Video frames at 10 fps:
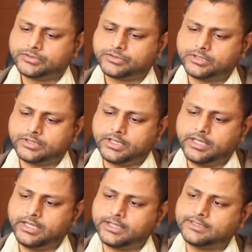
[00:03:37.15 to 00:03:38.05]
So
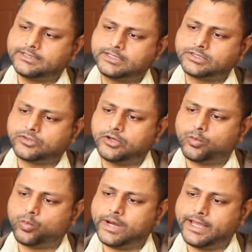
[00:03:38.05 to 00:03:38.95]
here this is
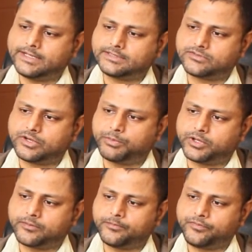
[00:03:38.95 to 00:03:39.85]
called wire
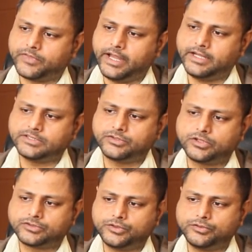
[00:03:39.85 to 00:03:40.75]
stripper, and it is
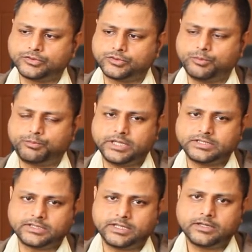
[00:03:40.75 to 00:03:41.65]
also used to
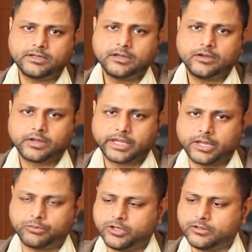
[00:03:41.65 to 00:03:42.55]
punch the
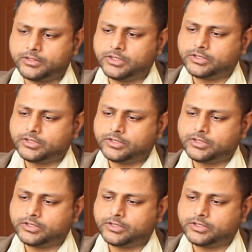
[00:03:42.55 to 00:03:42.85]
cable.